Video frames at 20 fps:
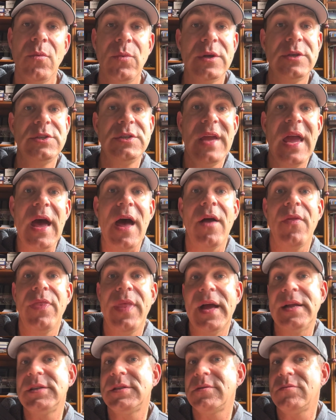which, yeah,
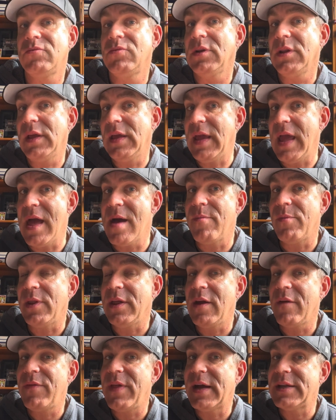that's really
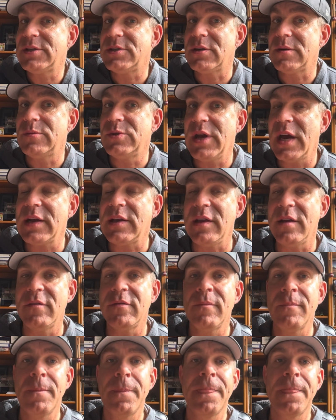gambling if that's your objective